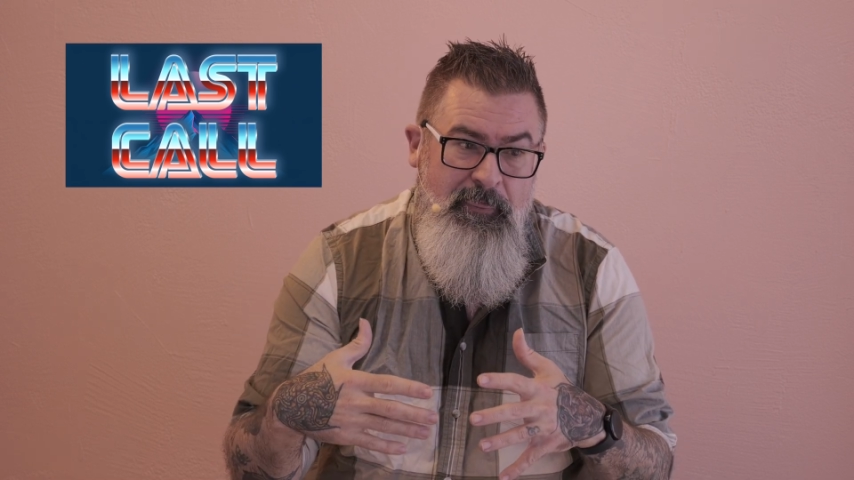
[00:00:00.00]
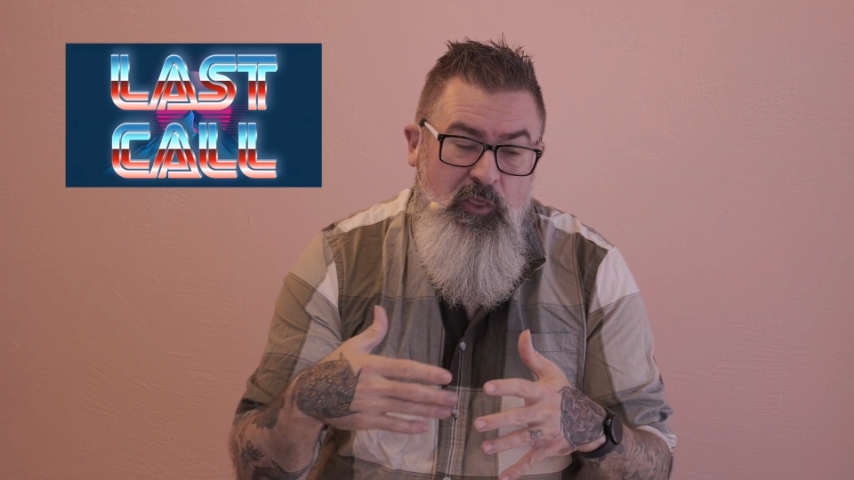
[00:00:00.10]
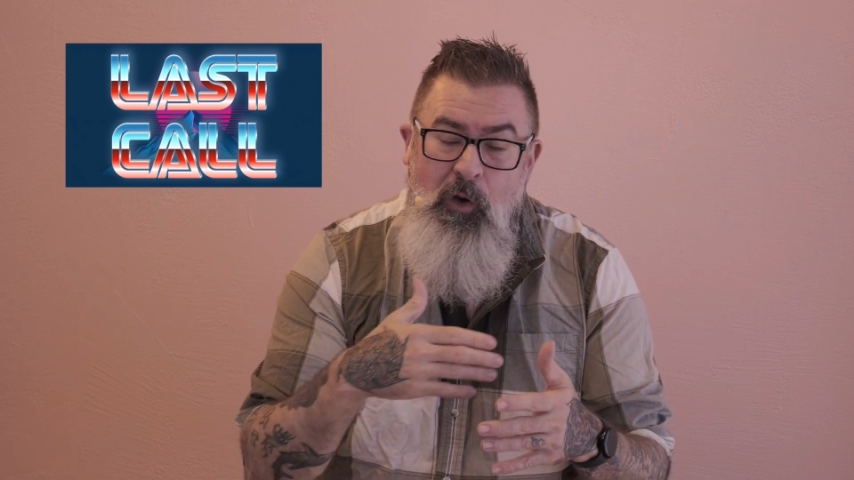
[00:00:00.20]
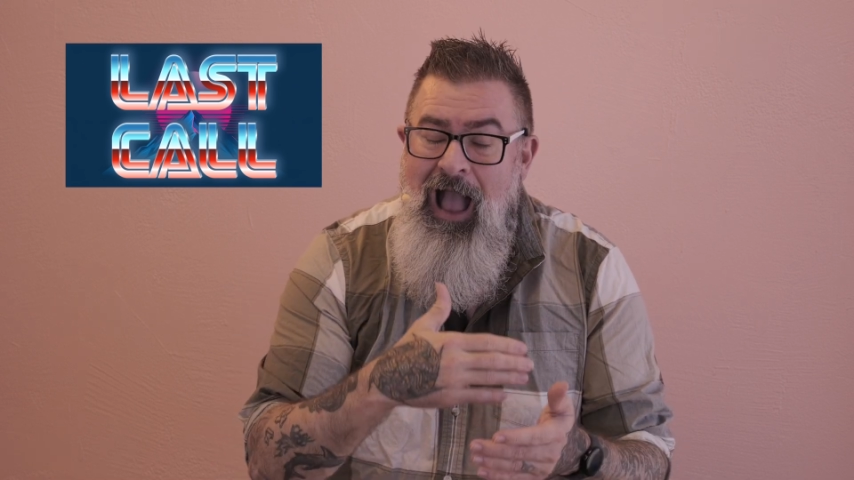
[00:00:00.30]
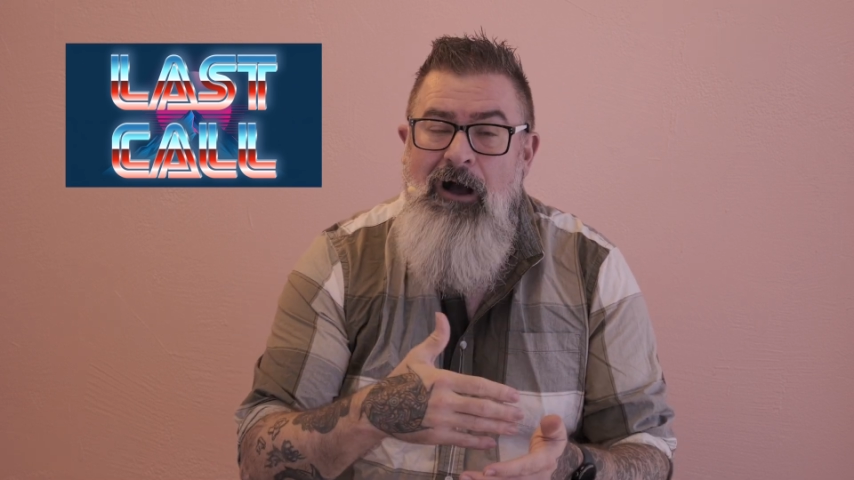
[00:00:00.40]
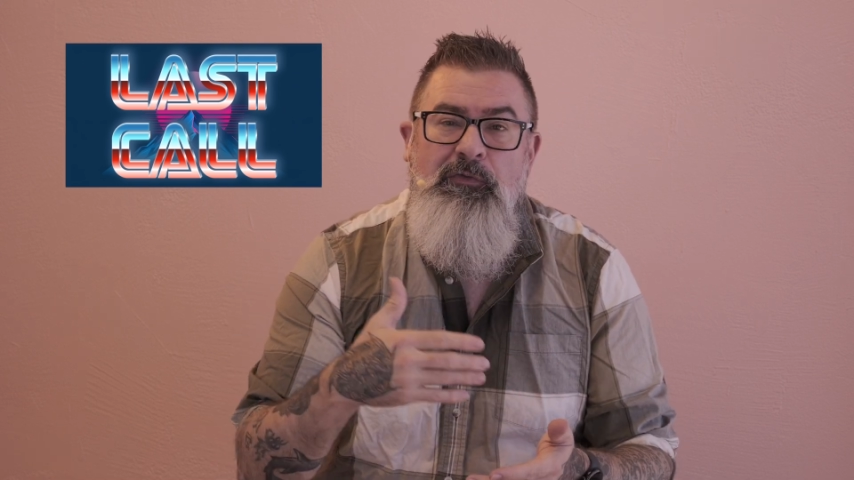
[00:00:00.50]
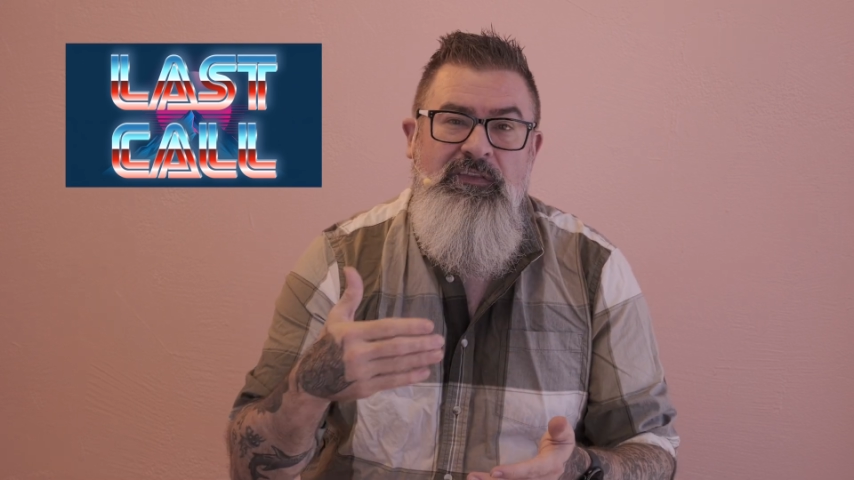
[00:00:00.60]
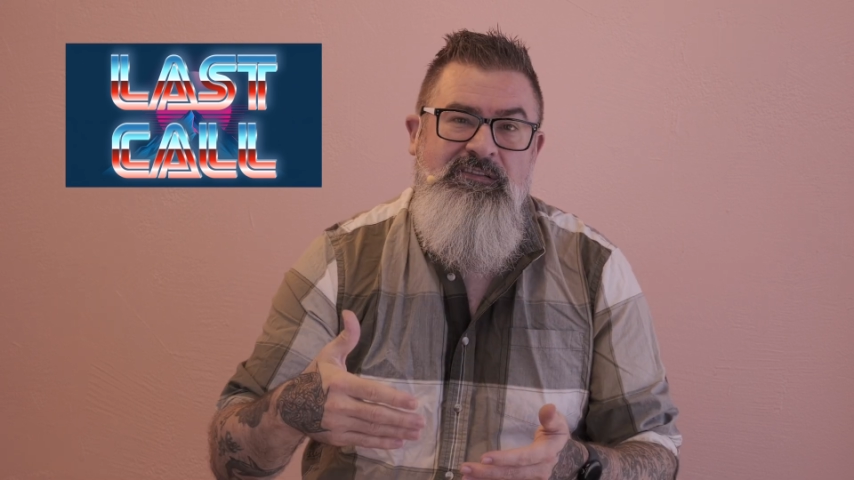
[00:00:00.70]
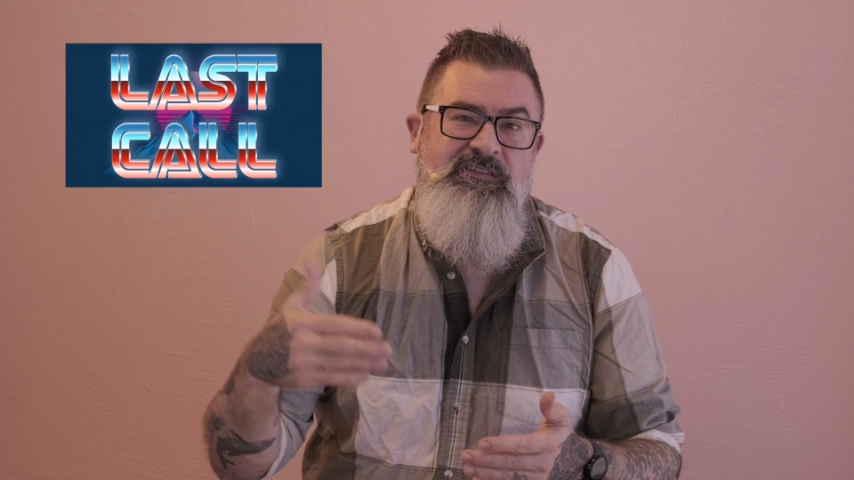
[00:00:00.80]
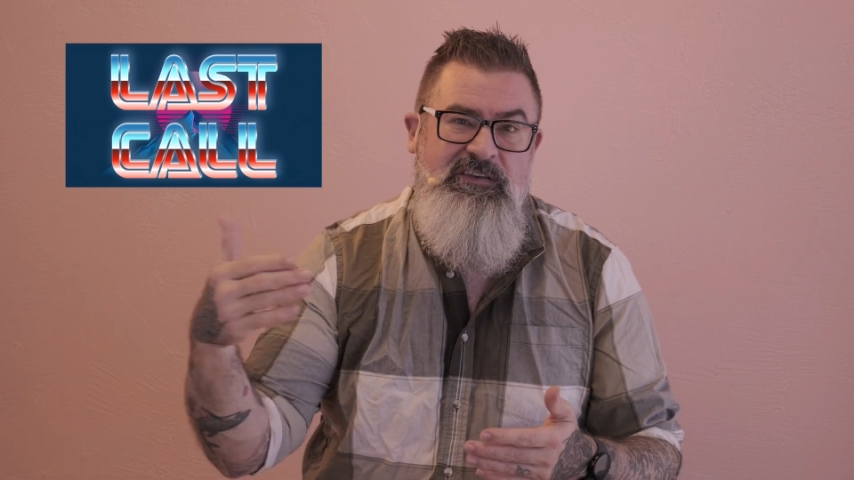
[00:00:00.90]

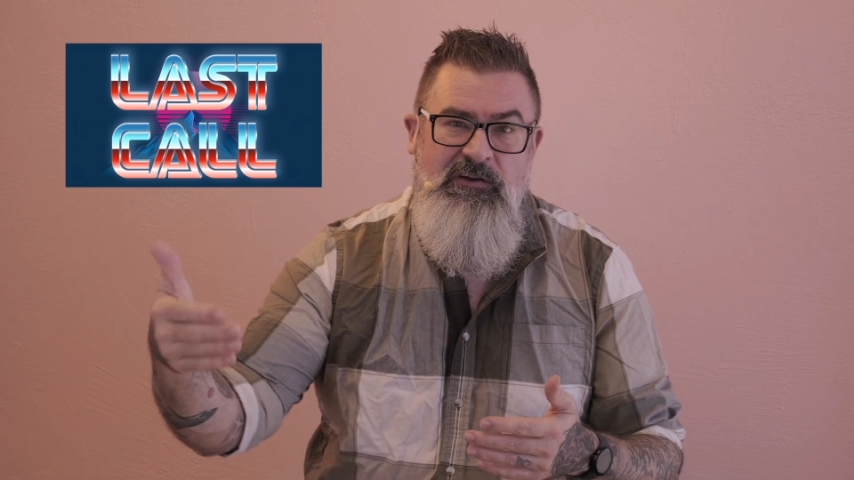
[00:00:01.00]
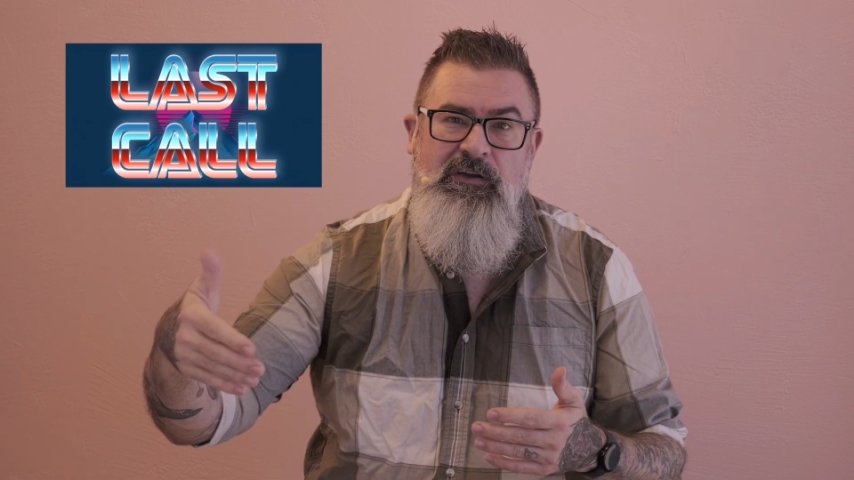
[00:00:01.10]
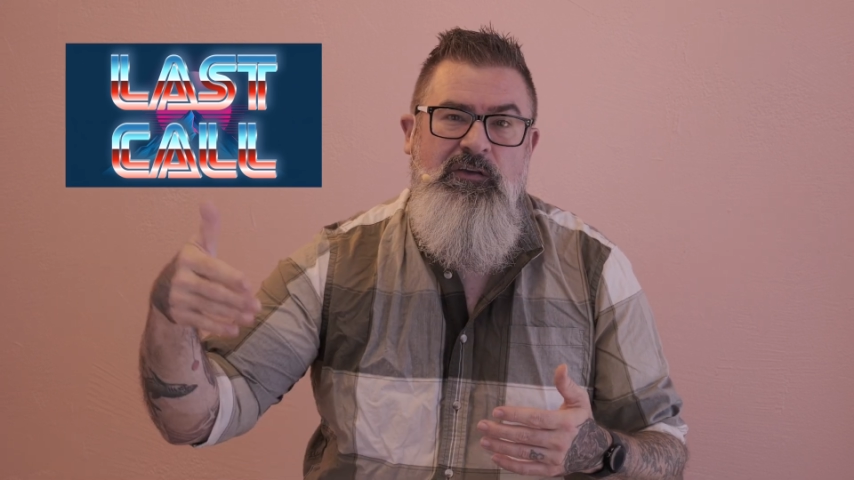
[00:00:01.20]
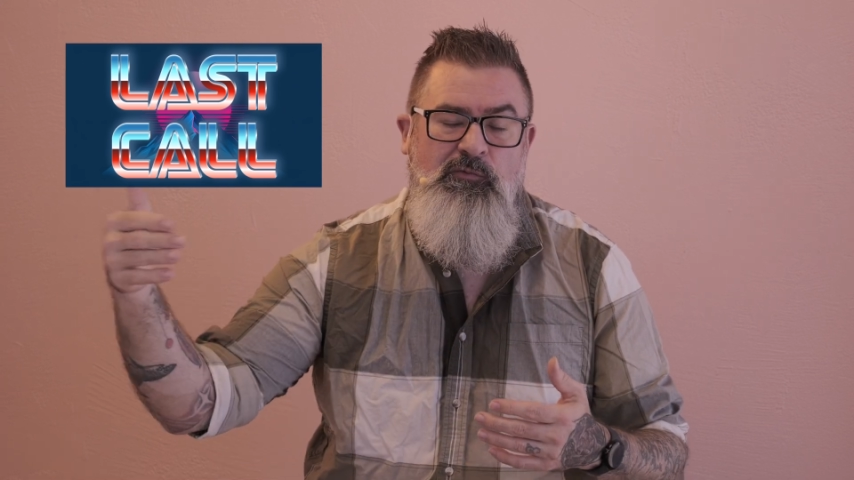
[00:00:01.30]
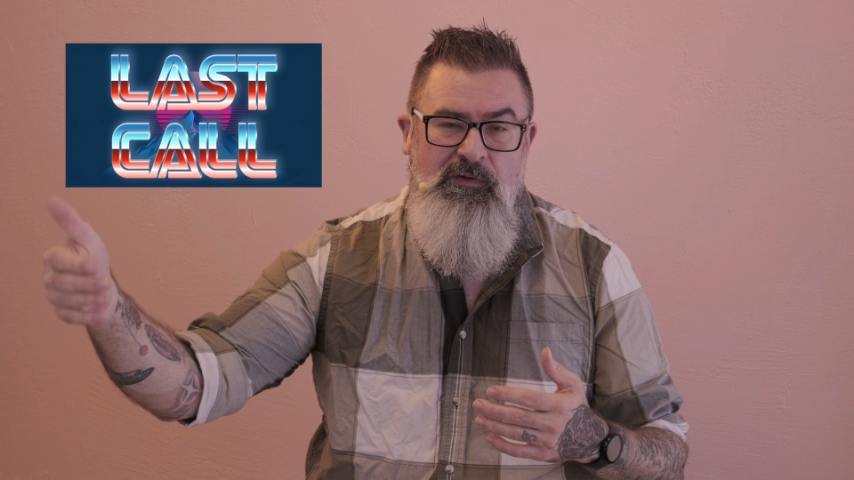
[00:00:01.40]
Throughout this series,